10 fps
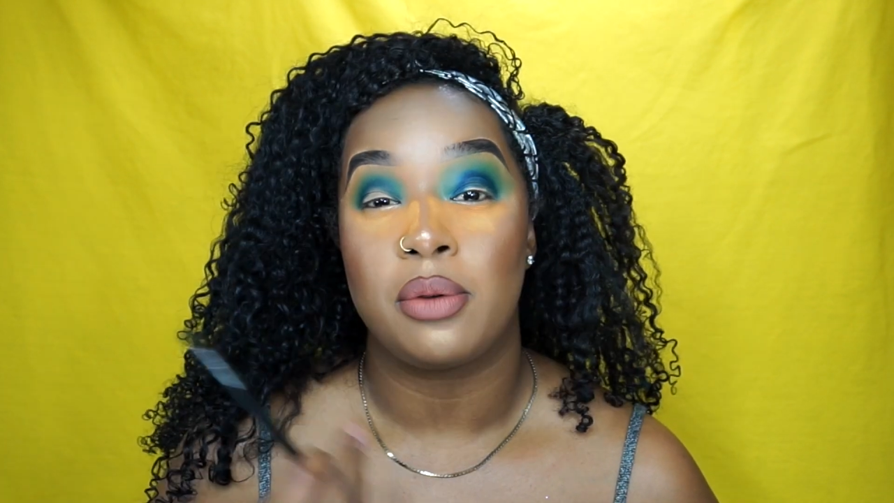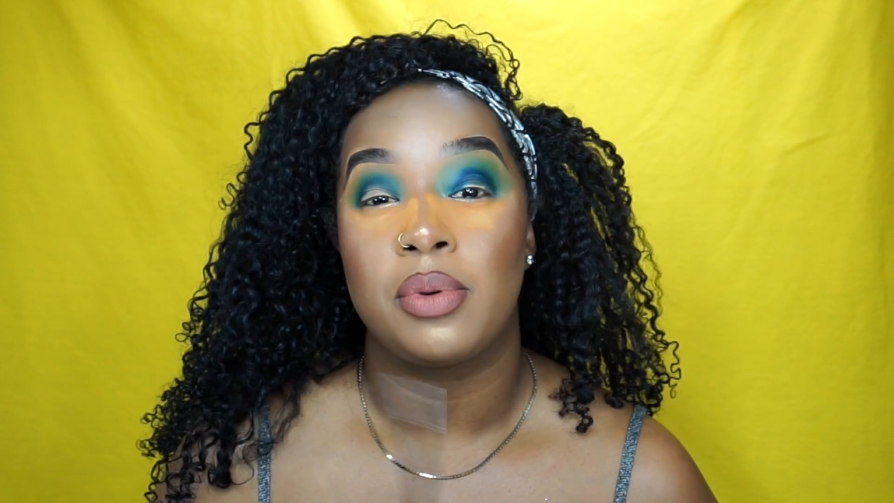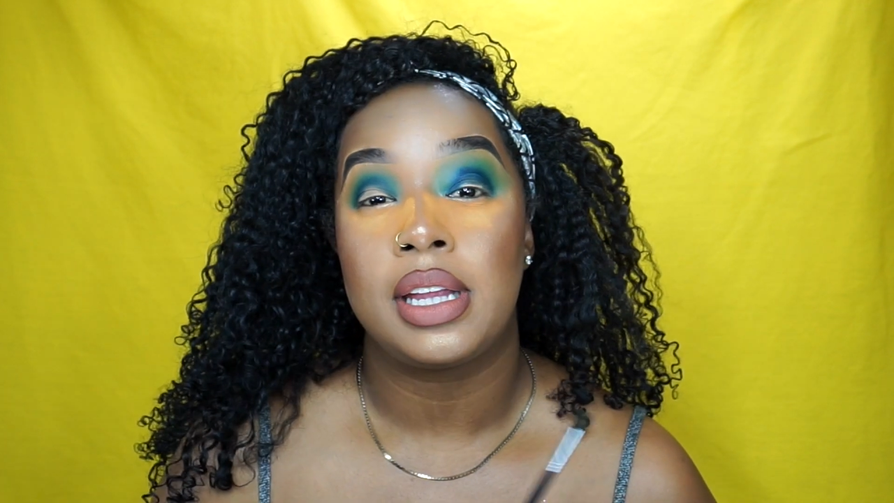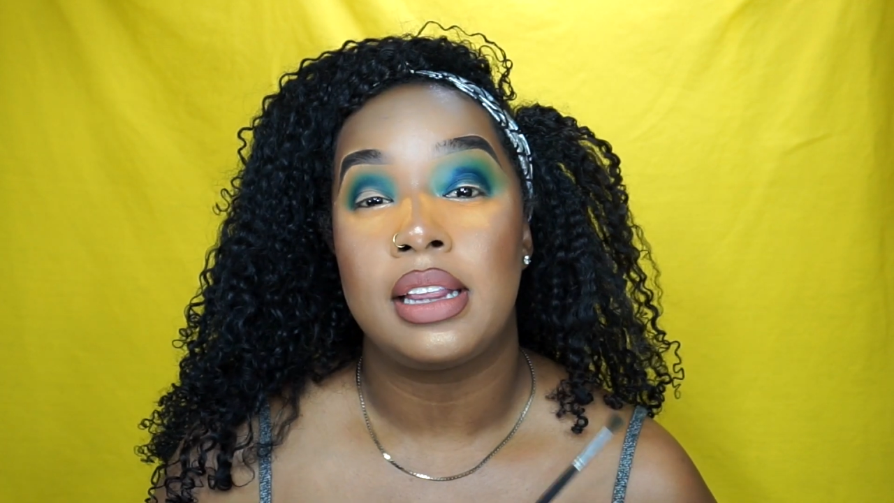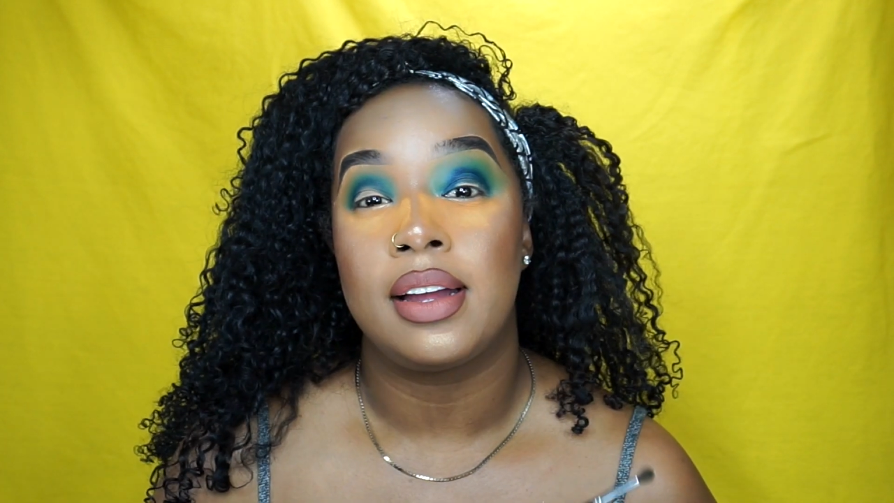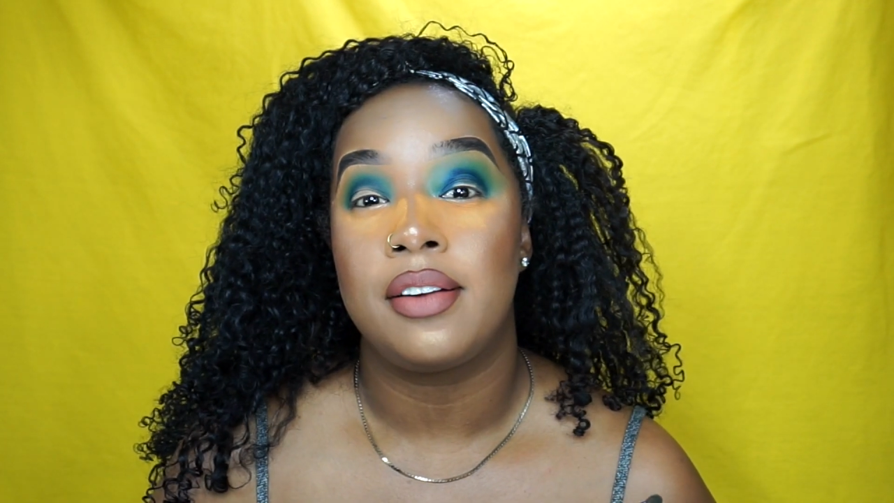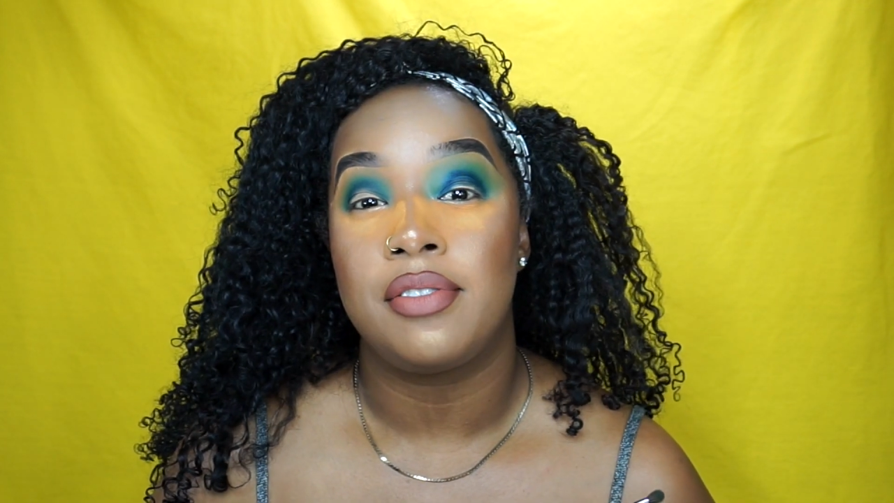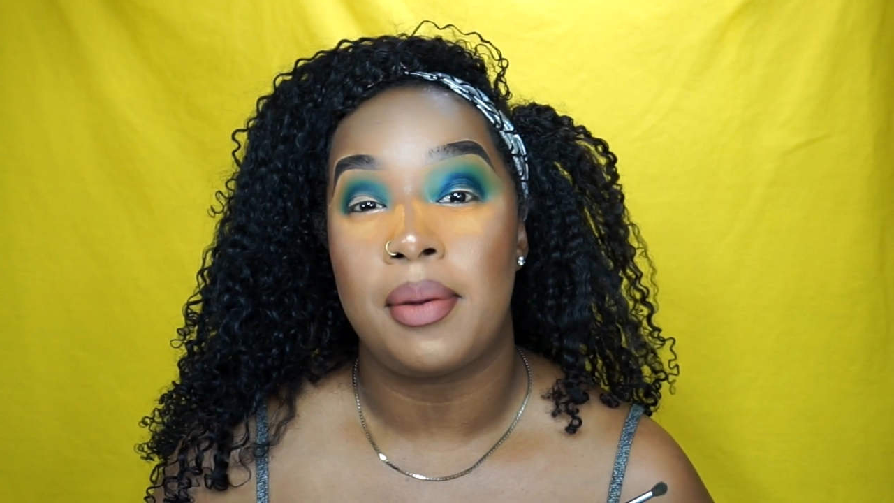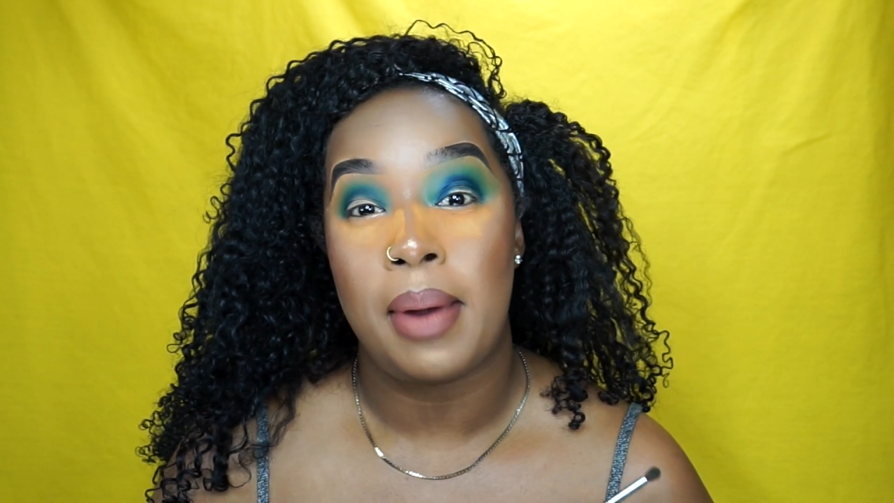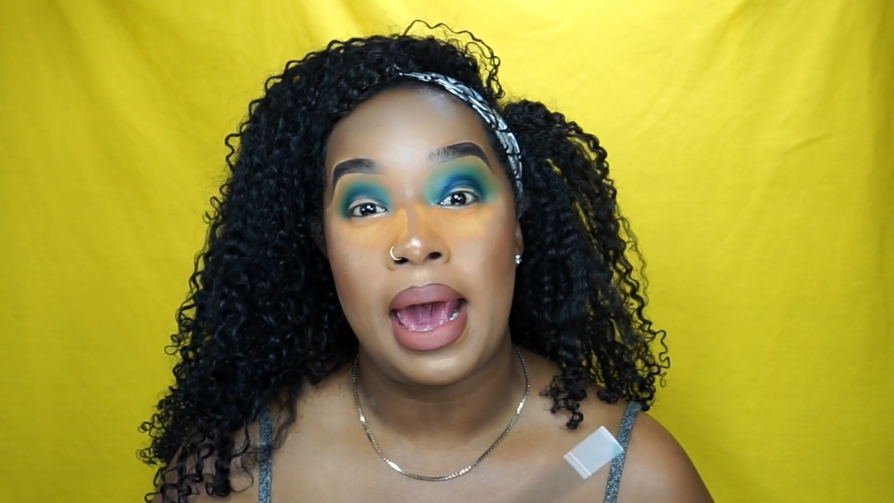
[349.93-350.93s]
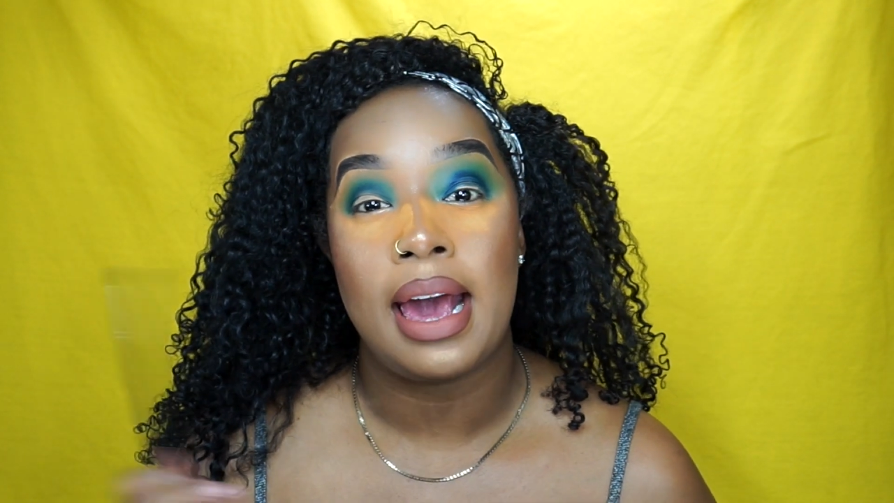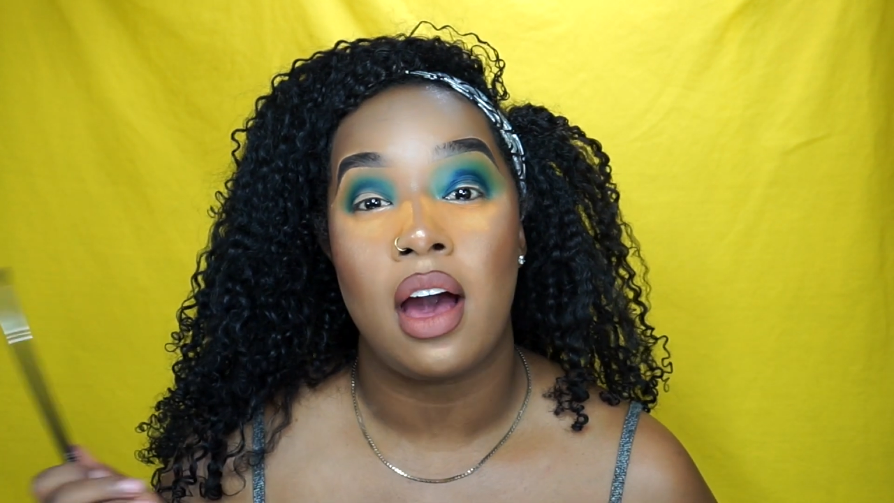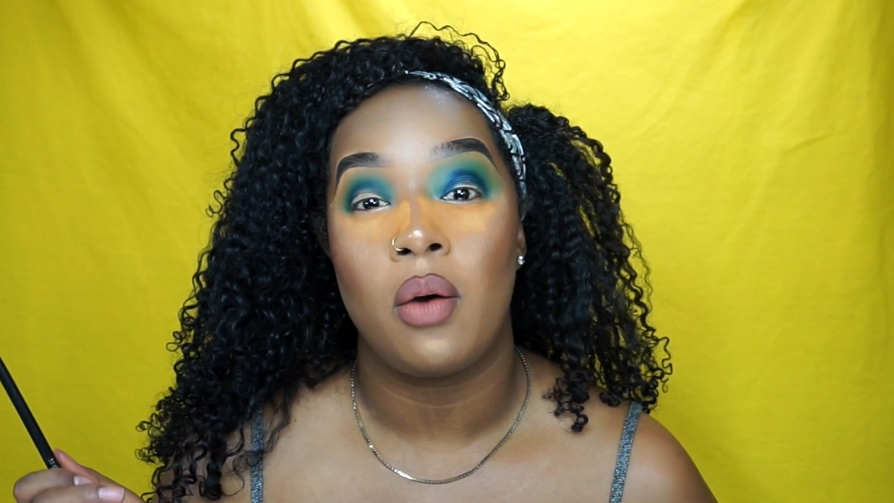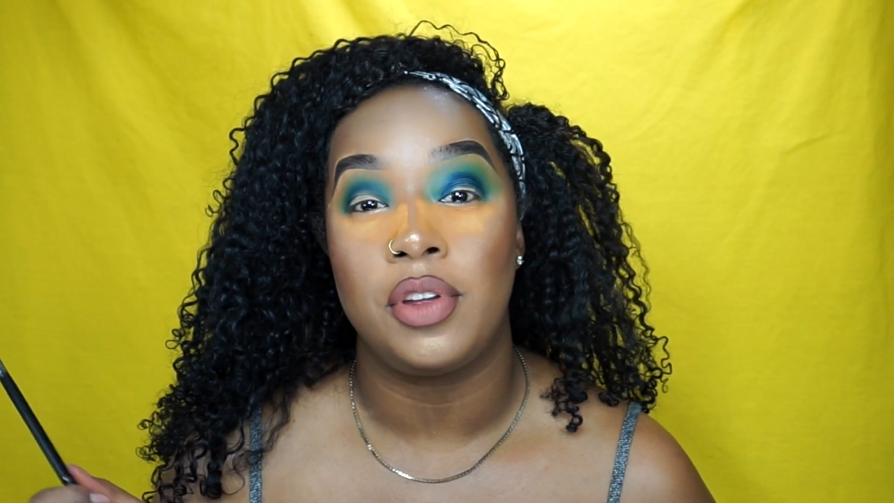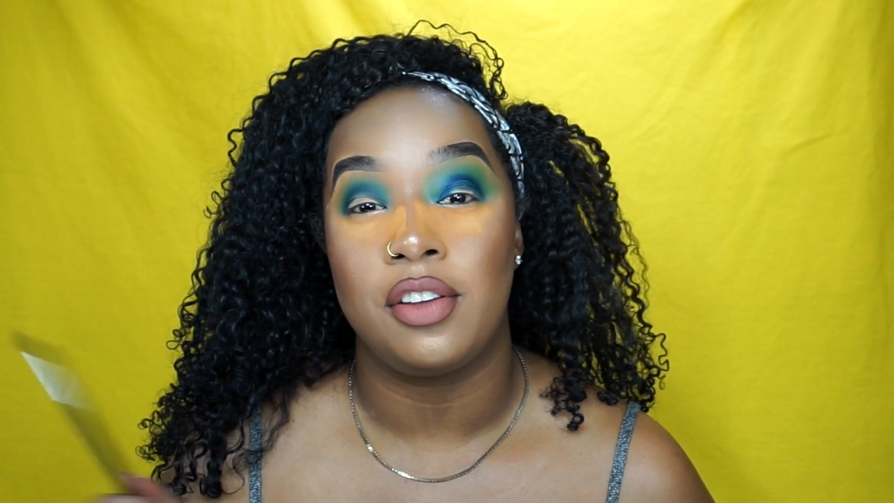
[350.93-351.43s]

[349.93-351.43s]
I really loved the payout when